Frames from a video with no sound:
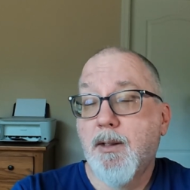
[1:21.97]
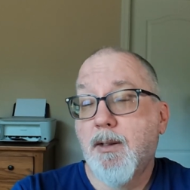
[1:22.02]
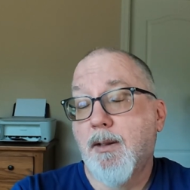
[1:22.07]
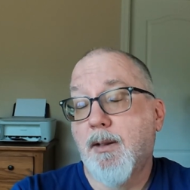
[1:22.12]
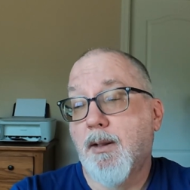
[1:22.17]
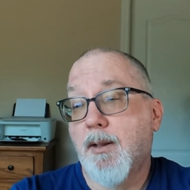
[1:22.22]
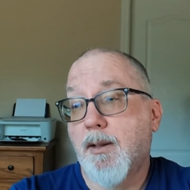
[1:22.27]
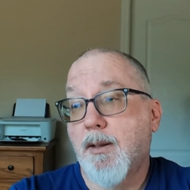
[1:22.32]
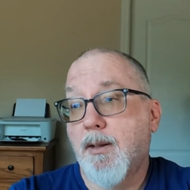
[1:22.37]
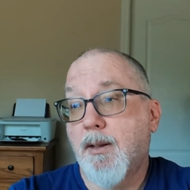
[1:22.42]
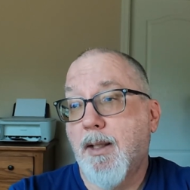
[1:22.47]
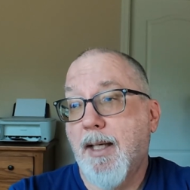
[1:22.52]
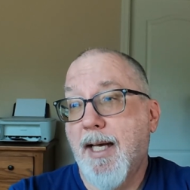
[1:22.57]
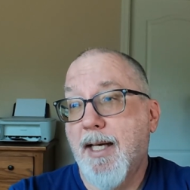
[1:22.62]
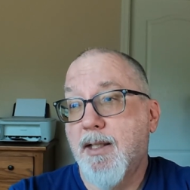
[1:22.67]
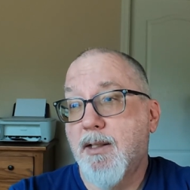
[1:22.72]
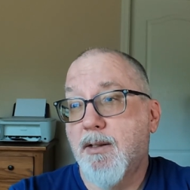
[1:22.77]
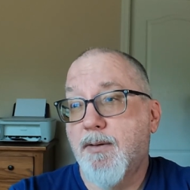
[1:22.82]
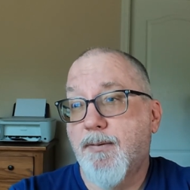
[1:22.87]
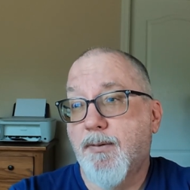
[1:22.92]
Uh,
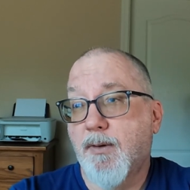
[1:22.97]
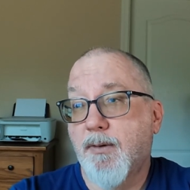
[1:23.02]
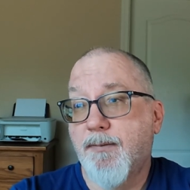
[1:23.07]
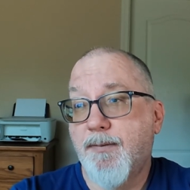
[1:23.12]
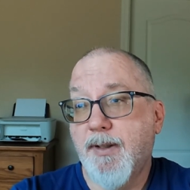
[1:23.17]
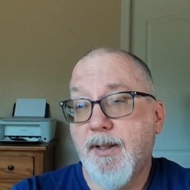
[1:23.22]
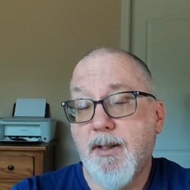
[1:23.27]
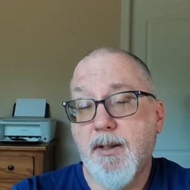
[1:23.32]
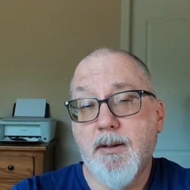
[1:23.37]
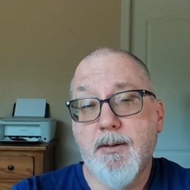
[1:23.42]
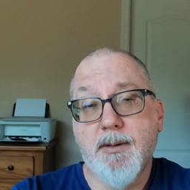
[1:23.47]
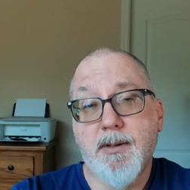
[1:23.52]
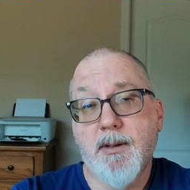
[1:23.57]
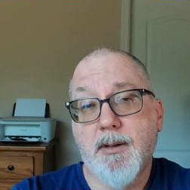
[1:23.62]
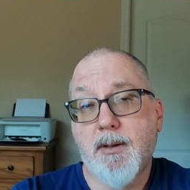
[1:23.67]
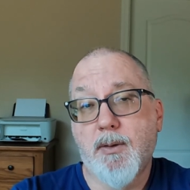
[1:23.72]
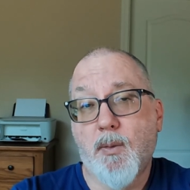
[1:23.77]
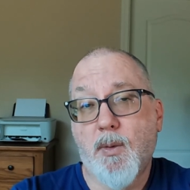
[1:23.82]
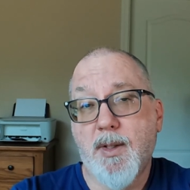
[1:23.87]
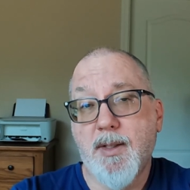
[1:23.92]
as for videos,
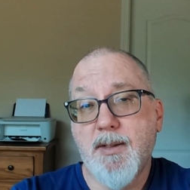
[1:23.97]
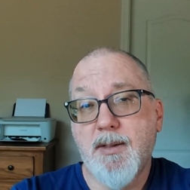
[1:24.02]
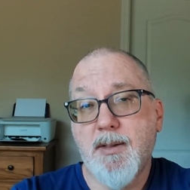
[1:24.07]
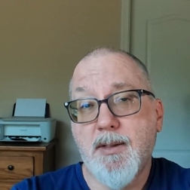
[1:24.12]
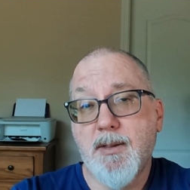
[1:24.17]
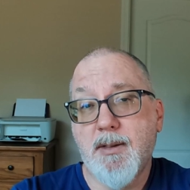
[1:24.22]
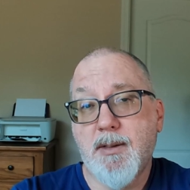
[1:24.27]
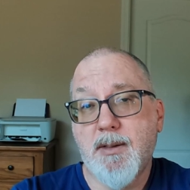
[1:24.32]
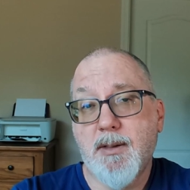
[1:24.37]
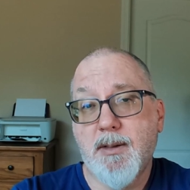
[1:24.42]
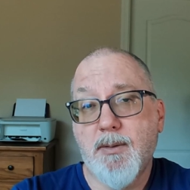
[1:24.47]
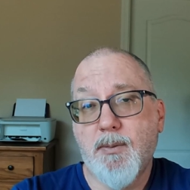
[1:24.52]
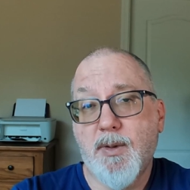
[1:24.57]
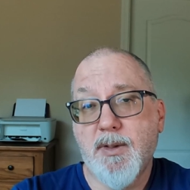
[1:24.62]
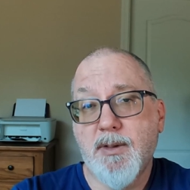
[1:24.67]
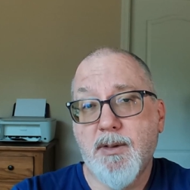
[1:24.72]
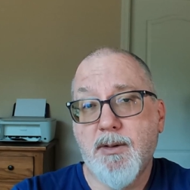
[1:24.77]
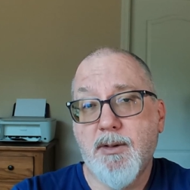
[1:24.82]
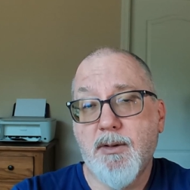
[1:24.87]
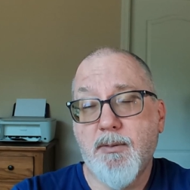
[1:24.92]
though, it wasn't uh,
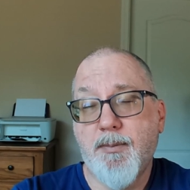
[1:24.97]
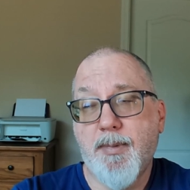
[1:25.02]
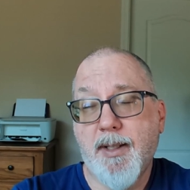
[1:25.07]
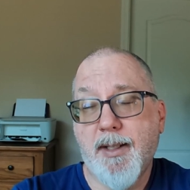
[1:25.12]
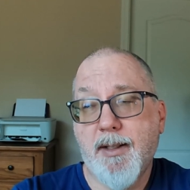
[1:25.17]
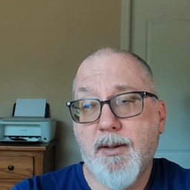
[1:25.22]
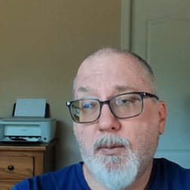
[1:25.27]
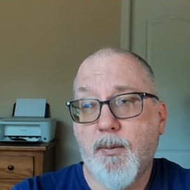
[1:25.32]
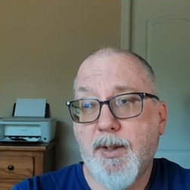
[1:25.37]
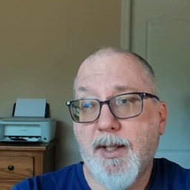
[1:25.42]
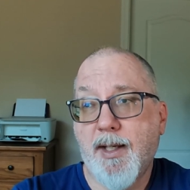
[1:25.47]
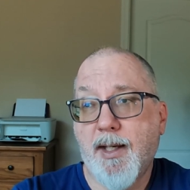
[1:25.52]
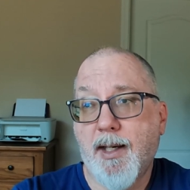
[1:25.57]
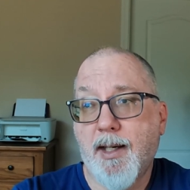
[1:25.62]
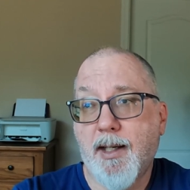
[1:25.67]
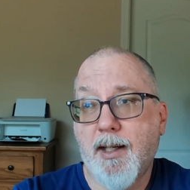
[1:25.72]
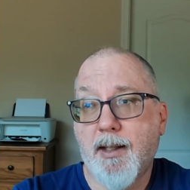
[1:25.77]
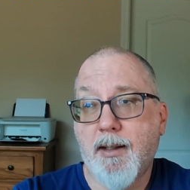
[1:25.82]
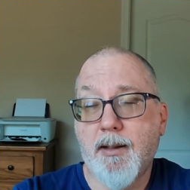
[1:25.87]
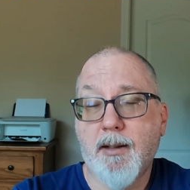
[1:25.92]
wasn't too bad. We
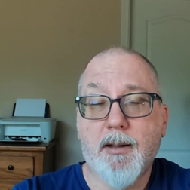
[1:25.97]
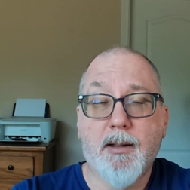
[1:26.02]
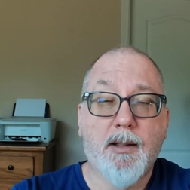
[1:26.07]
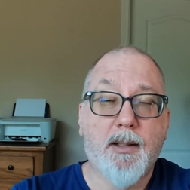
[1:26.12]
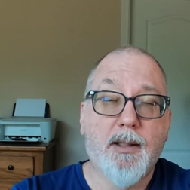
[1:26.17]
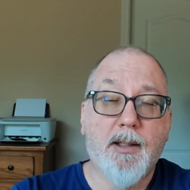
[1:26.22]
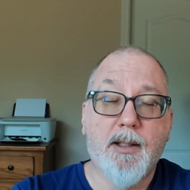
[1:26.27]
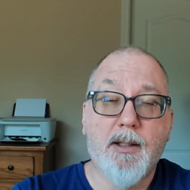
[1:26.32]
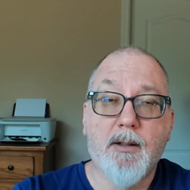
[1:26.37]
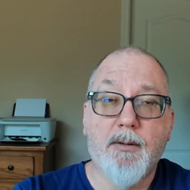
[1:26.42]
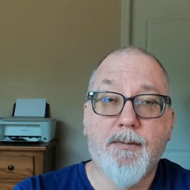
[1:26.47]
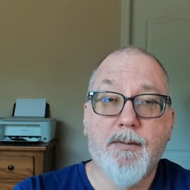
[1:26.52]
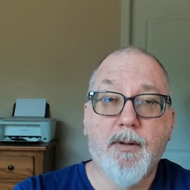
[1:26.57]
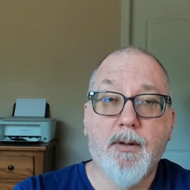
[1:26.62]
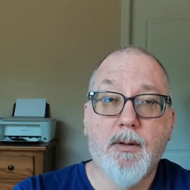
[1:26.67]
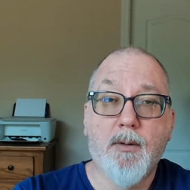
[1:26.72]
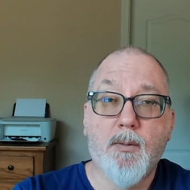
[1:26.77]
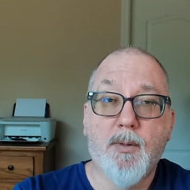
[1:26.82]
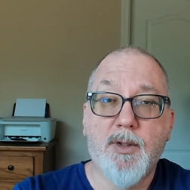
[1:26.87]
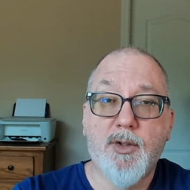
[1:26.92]
had an
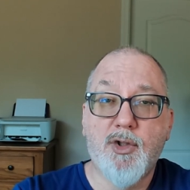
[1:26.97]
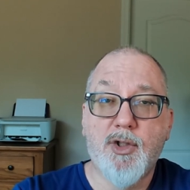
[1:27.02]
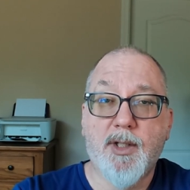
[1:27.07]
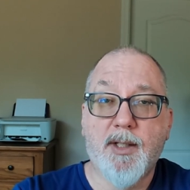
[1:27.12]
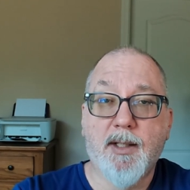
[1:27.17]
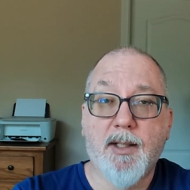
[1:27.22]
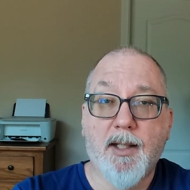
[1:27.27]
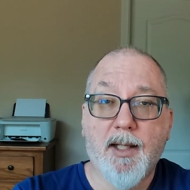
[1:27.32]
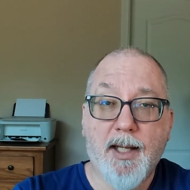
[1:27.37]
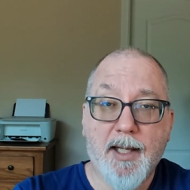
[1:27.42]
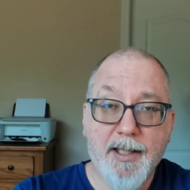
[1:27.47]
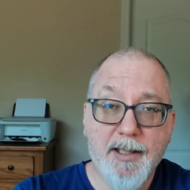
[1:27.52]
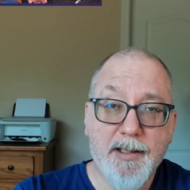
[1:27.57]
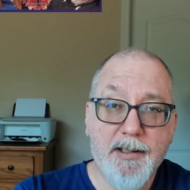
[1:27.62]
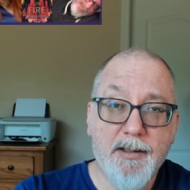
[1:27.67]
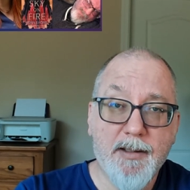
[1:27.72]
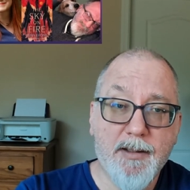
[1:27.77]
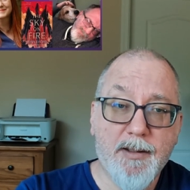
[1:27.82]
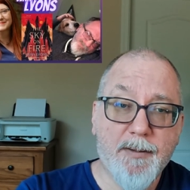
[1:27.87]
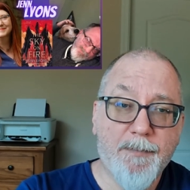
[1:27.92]
interview with Jenn
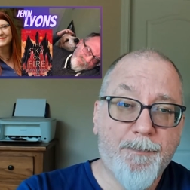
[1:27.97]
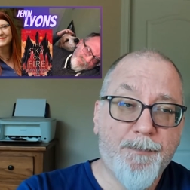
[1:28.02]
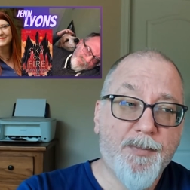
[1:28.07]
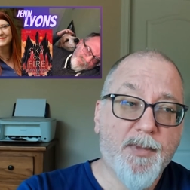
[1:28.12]
Lyons.